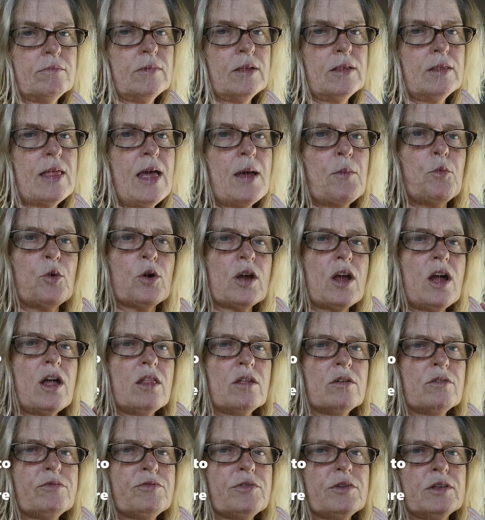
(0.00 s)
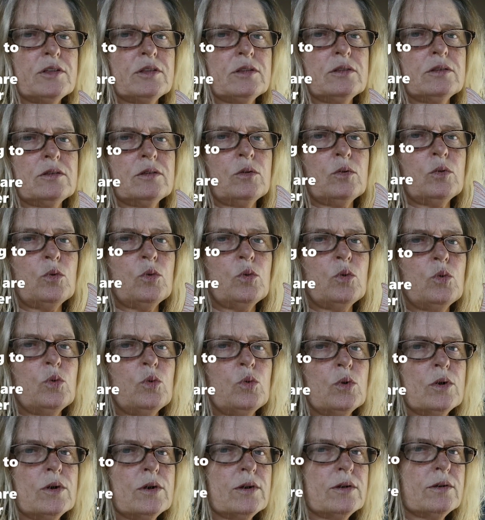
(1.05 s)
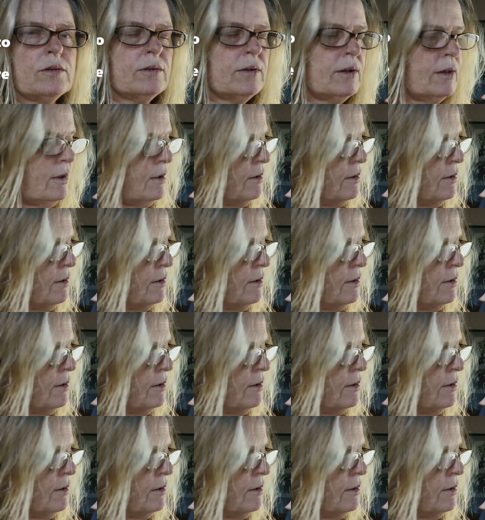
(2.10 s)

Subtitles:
a lot more colorful, or